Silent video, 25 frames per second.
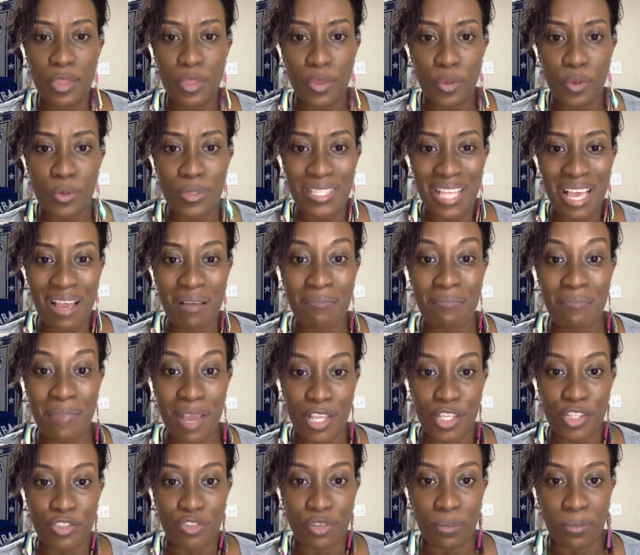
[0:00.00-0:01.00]
Those are
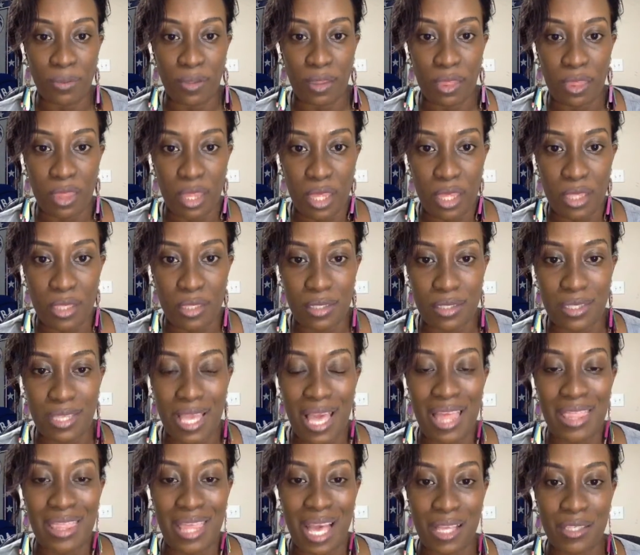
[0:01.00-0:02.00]
measurable things.
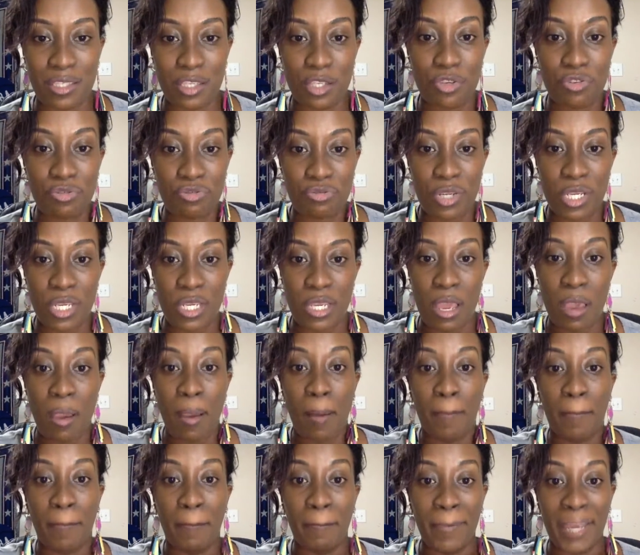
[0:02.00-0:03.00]
And that's the 3
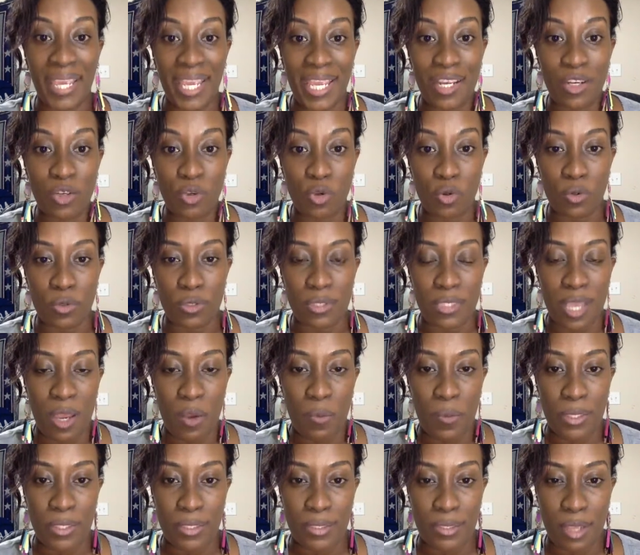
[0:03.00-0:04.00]
main goals
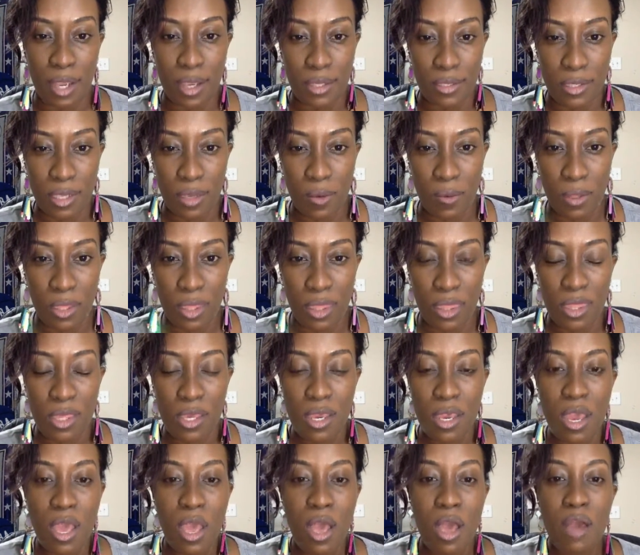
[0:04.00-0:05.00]
that we're starting with.
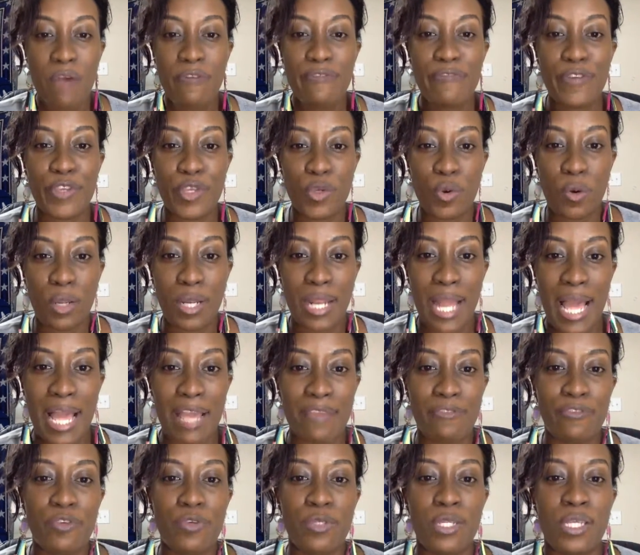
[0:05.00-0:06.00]
For your
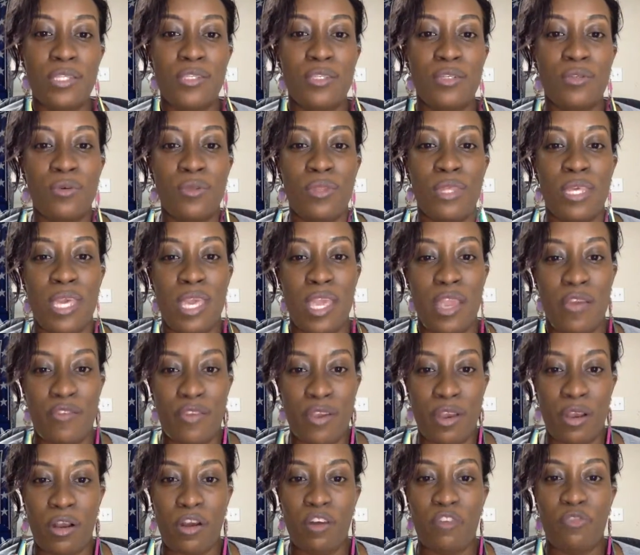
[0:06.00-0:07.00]
life, you need to know the
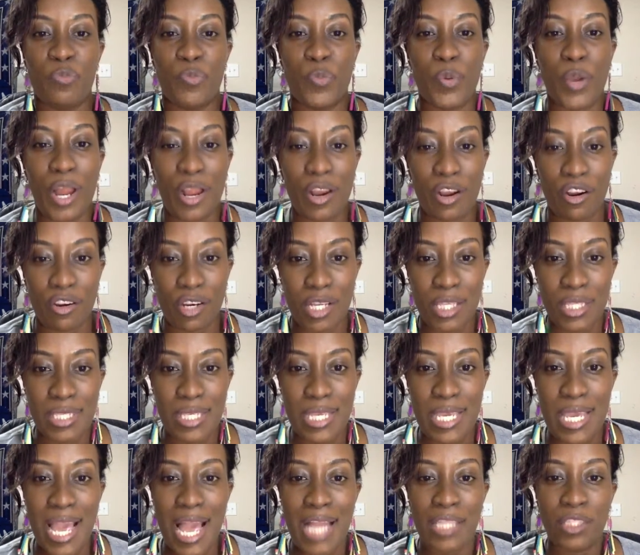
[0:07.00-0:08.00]
area of
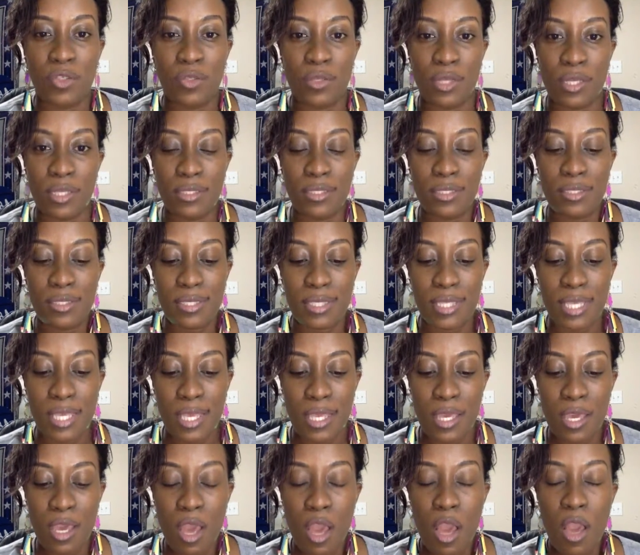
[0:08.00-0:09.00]
priority and you need to
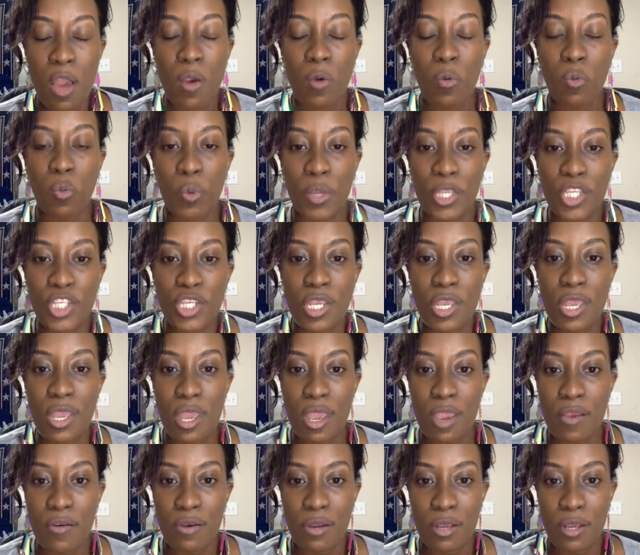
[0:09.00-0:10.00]
see which
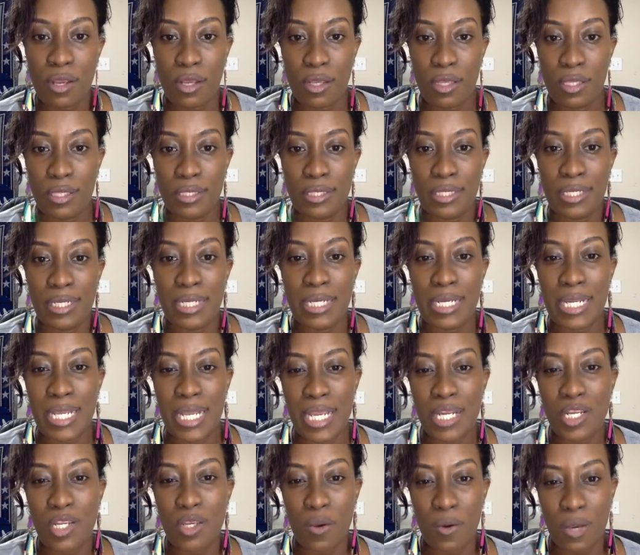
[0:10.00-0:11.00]
areas
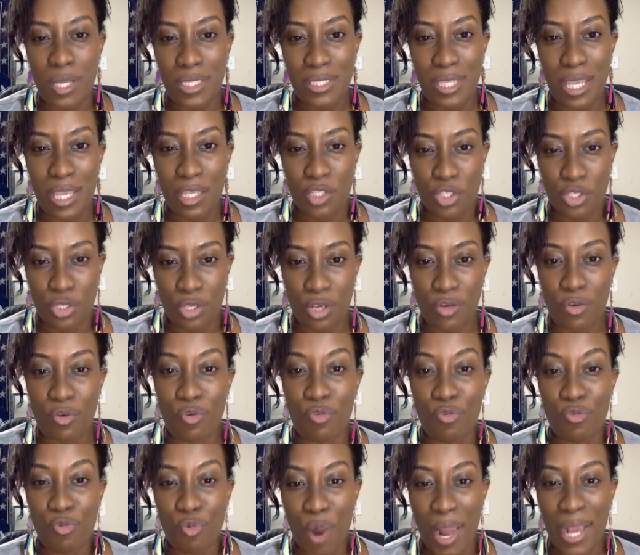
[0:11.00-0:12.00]
need your
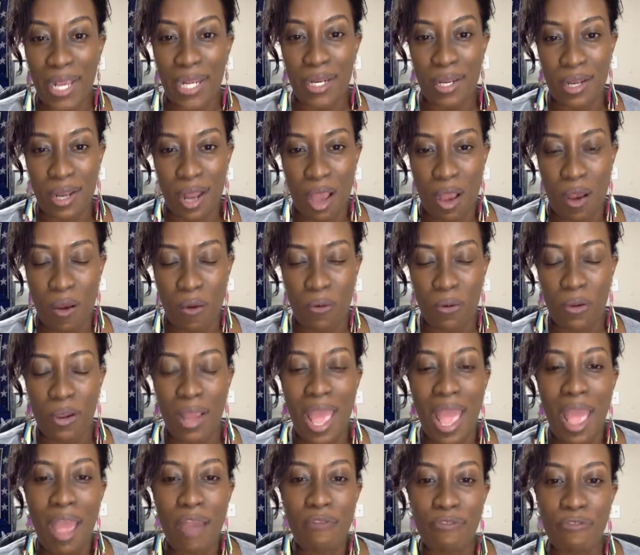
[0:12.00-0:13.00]
attention right now.
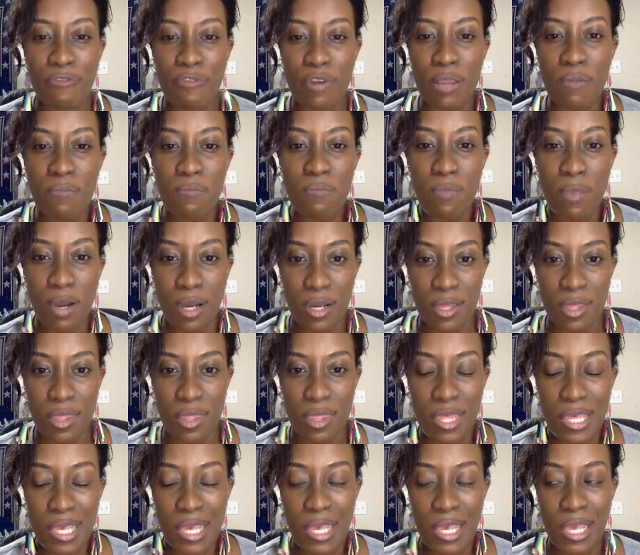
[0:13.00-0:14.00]
Every
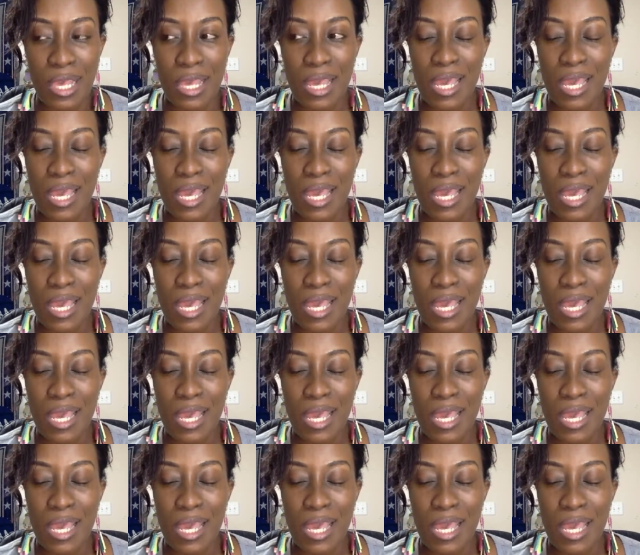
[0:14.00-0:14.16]
month,